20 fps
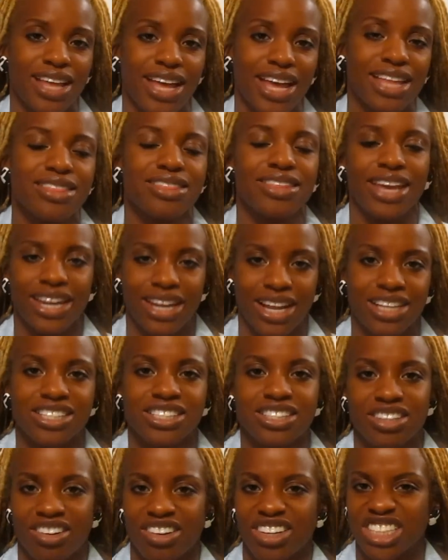that, then I'll
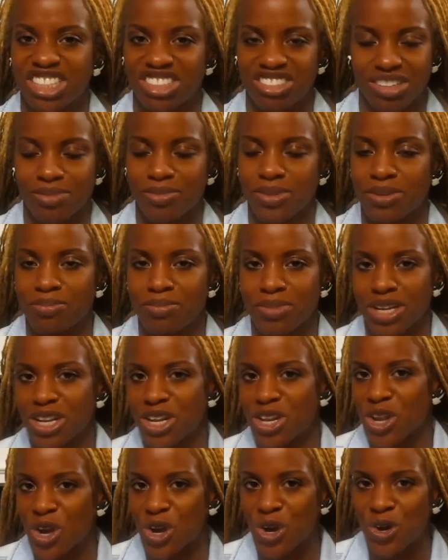start trimming. But
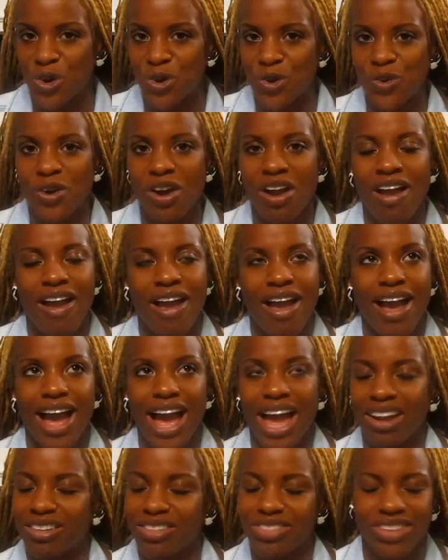no,
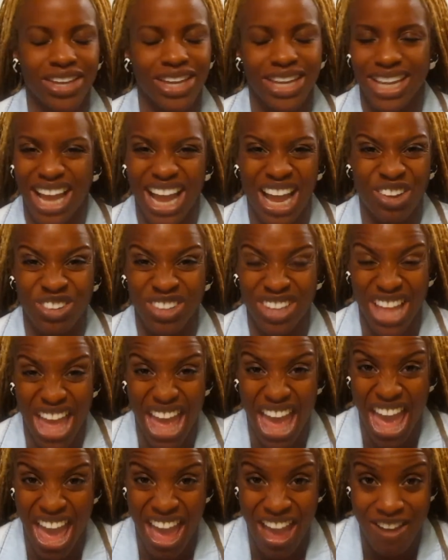I don't think I'll
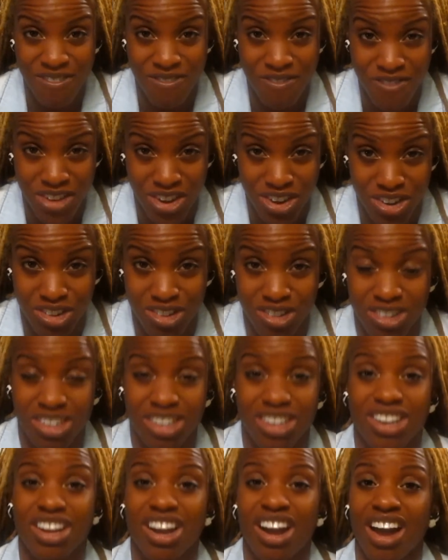ever
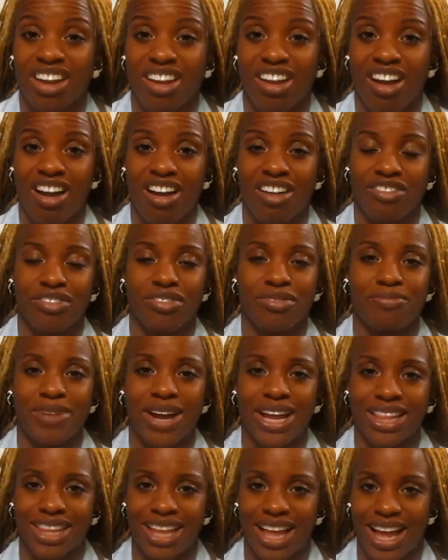cut off
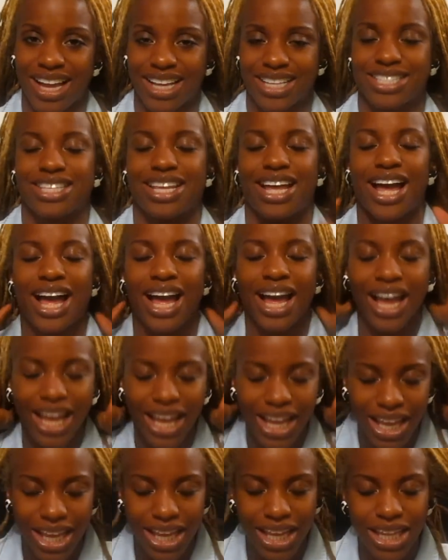my locks.
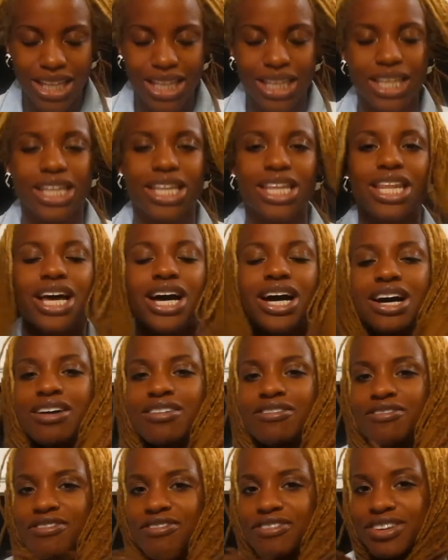I
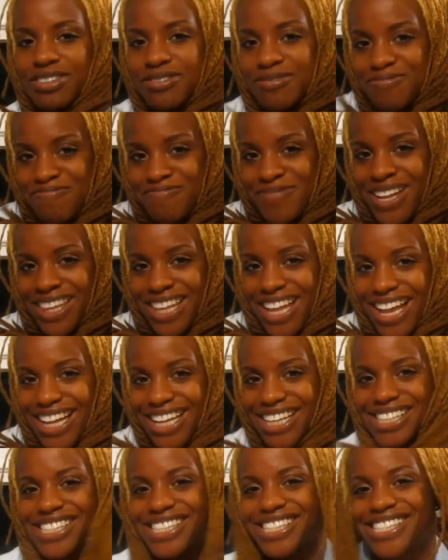love my
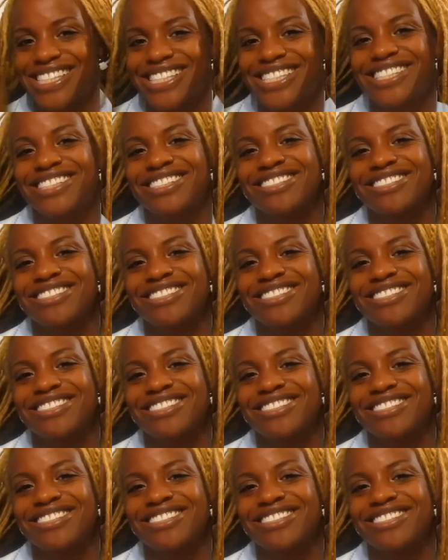locks.